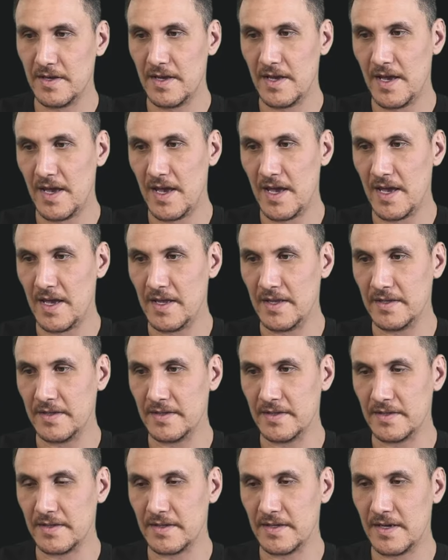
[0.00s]

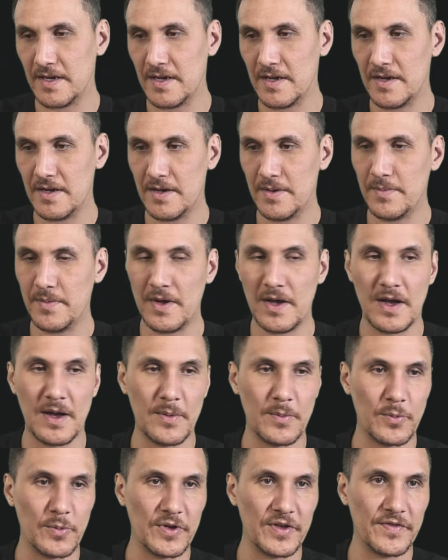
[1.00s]
and come
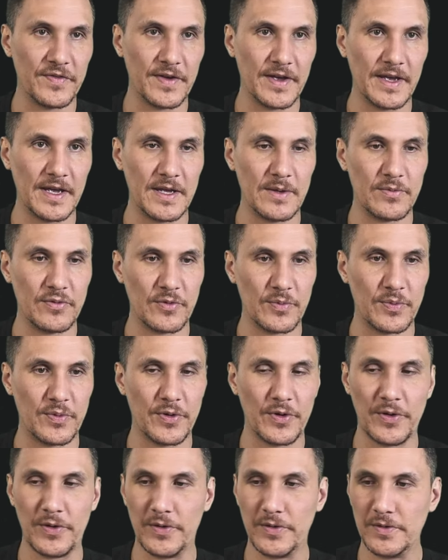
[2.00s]
up with a
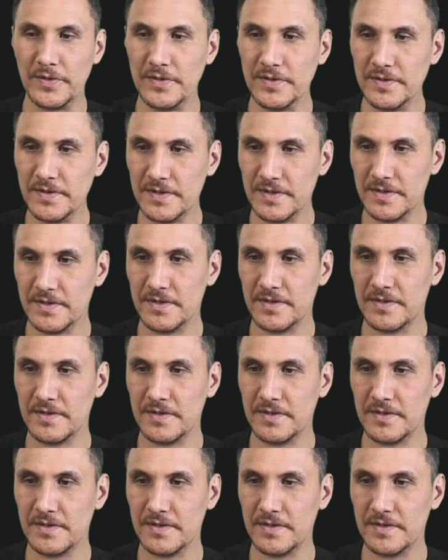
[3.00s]
proposed